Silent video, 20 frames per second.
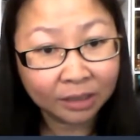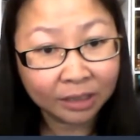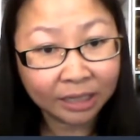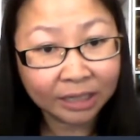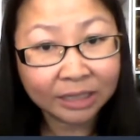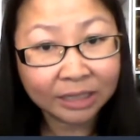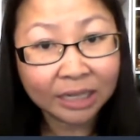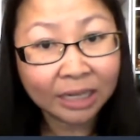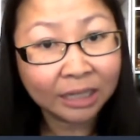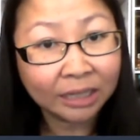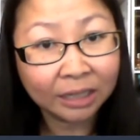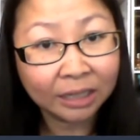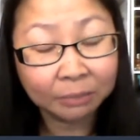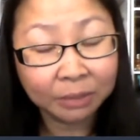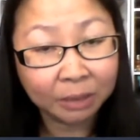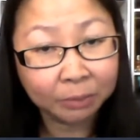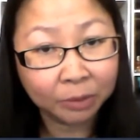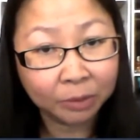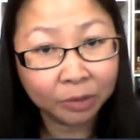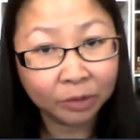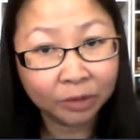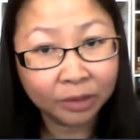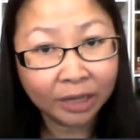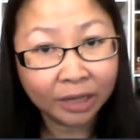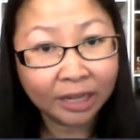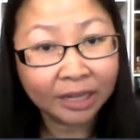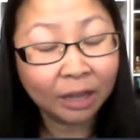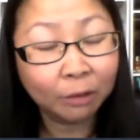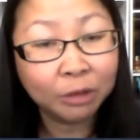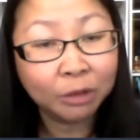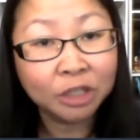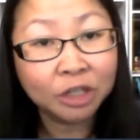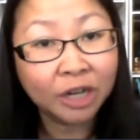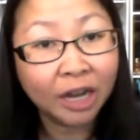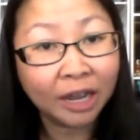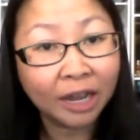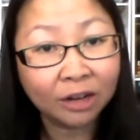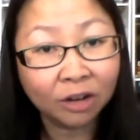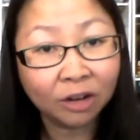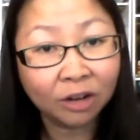is killing people and that we
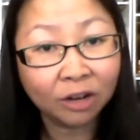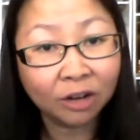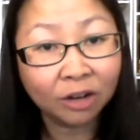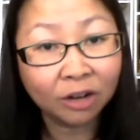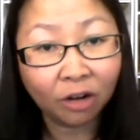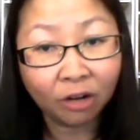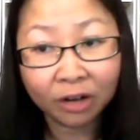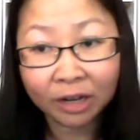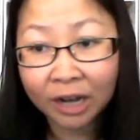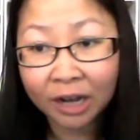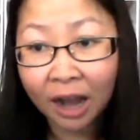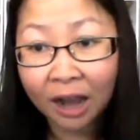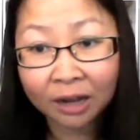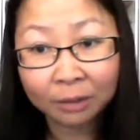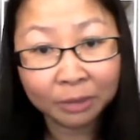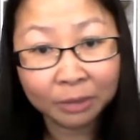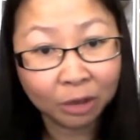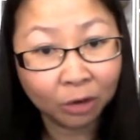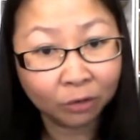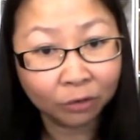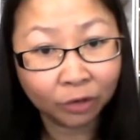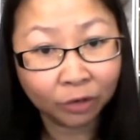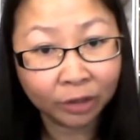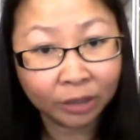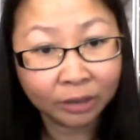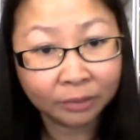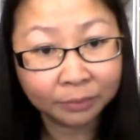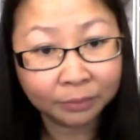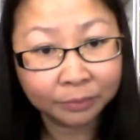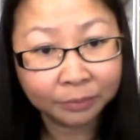should end our economy over it.